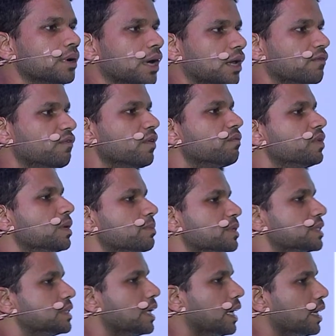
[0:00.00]
and
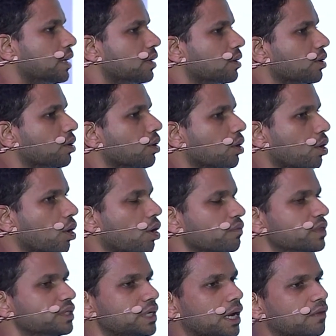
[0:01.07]
50% of
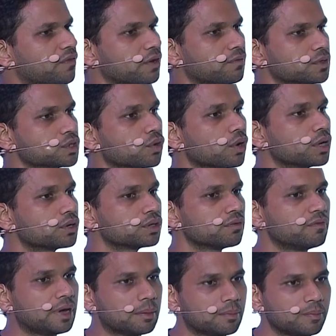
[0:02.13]
the traffic was going to the
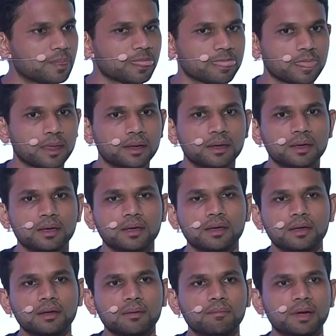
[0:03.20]
web.
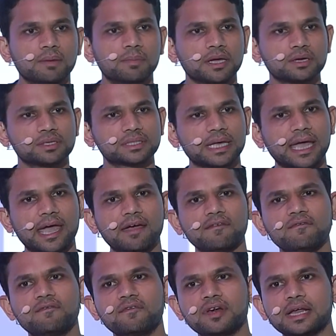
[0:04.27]
But because
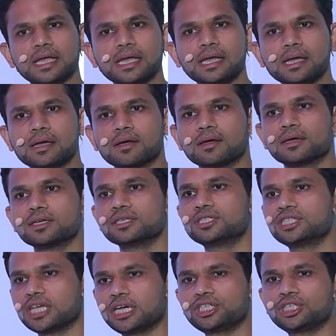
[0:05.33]
every
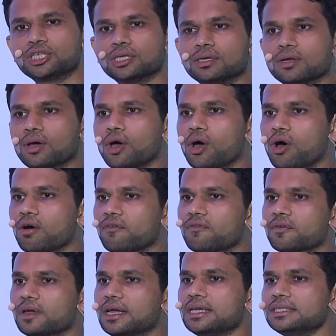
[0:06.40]
session of
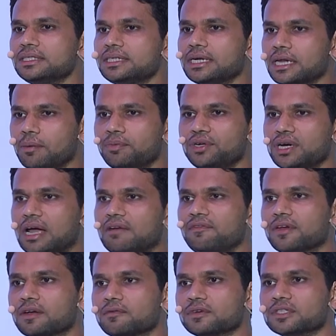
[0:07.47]
Instant App
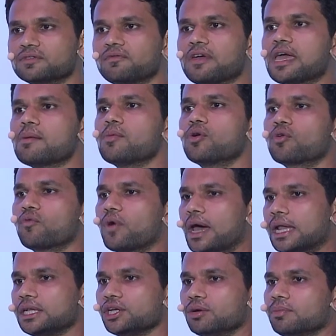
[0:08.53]
traffic was way more
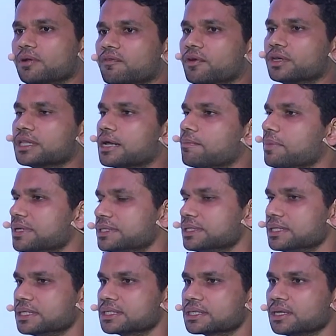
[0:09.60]
valuable for their
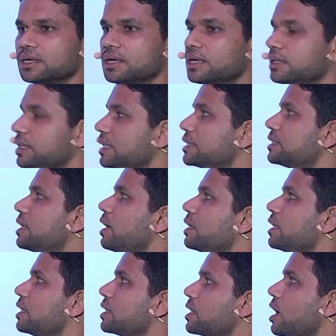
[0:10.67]
business, they
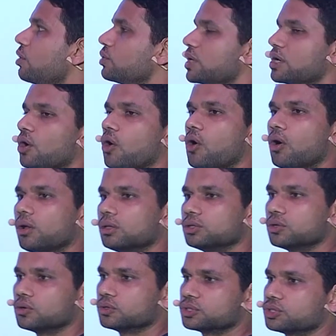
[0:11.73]
started routing all
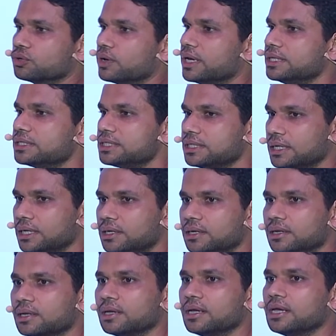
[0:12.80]
those to Instant,
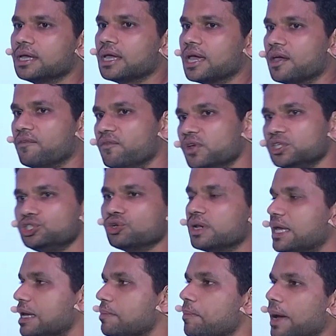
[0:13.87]
eventually
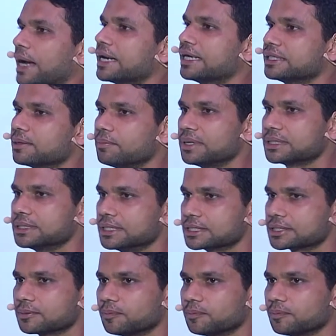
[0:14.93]
impacting the business,